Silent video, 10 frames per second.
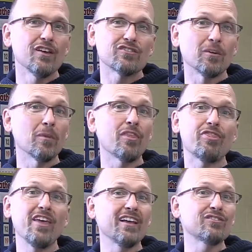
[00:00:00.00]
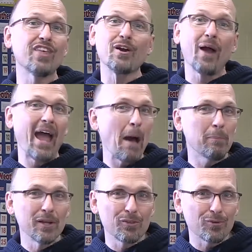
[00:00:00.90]
some of the things that are
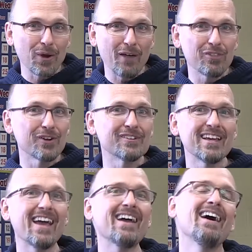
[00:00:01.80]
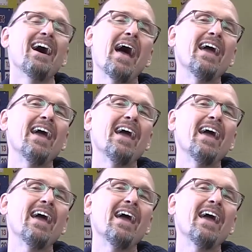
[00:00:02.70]
happening throughout their day,